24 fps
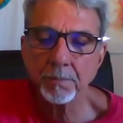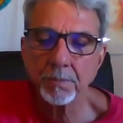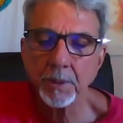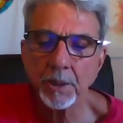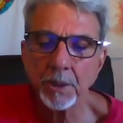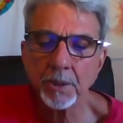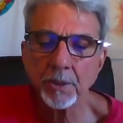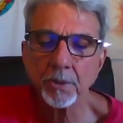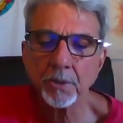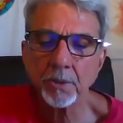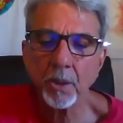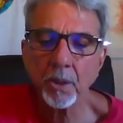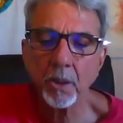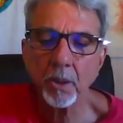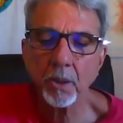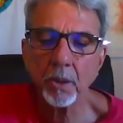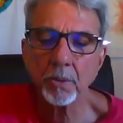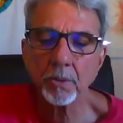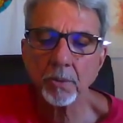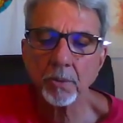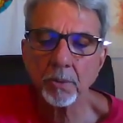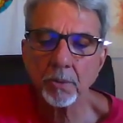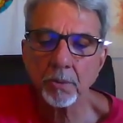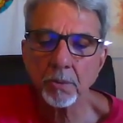is
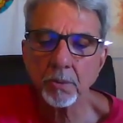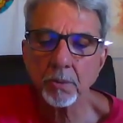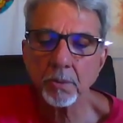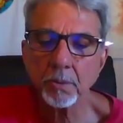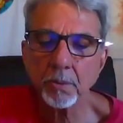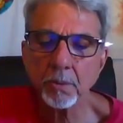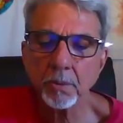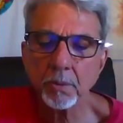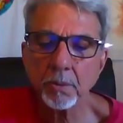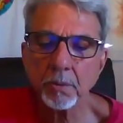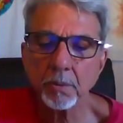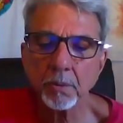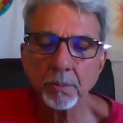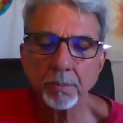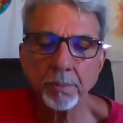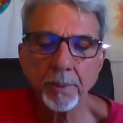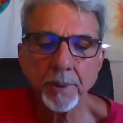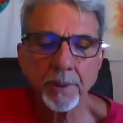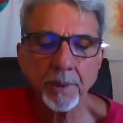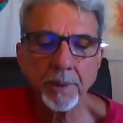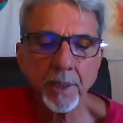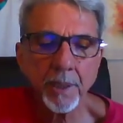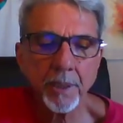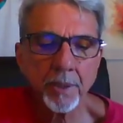called Guru
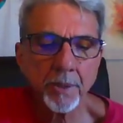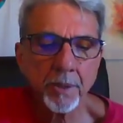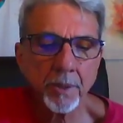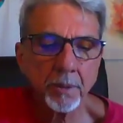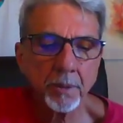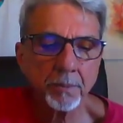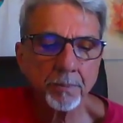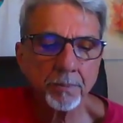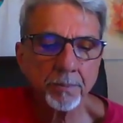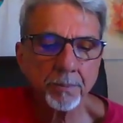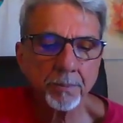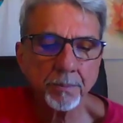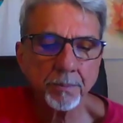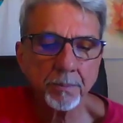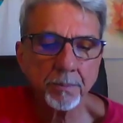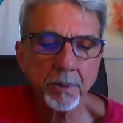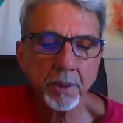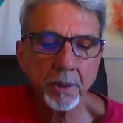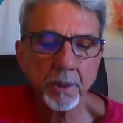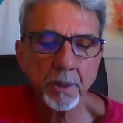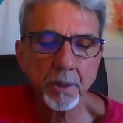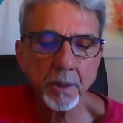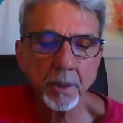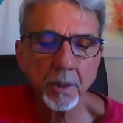Upadesha.
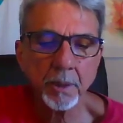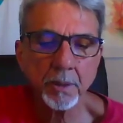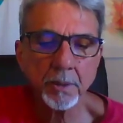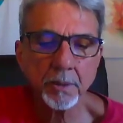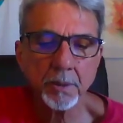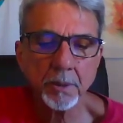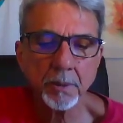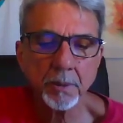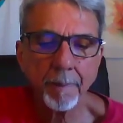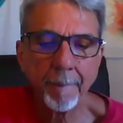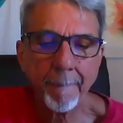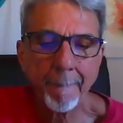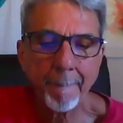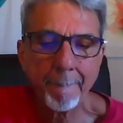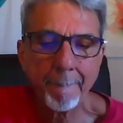Very nice.